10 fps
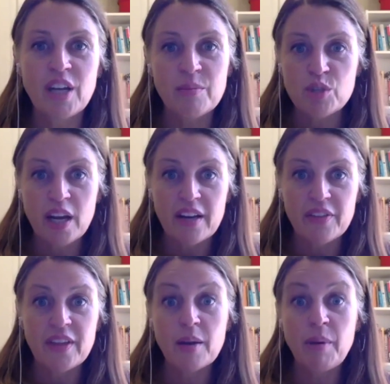I'm trying to
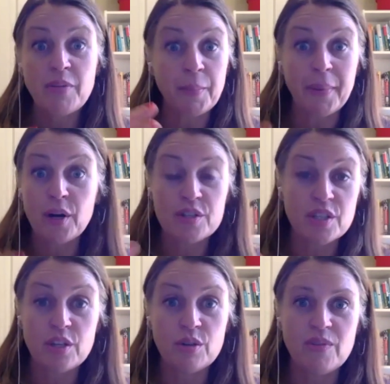think about the
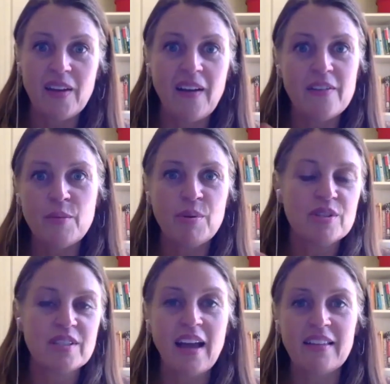person, who they are, their
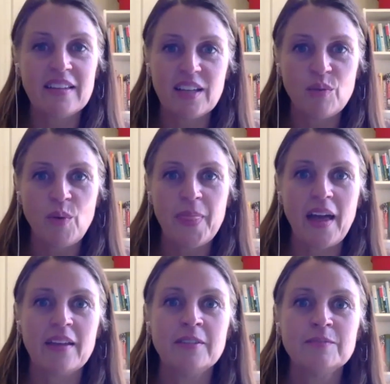personality, and what
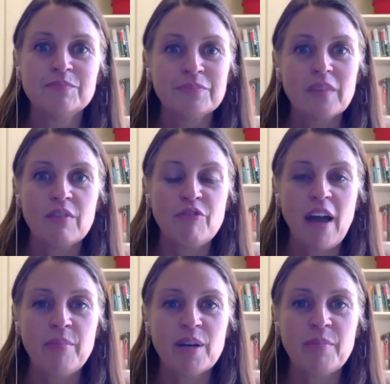that
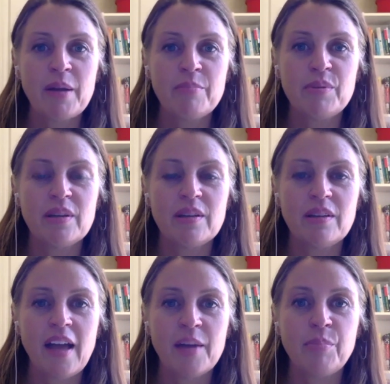fabric might be like.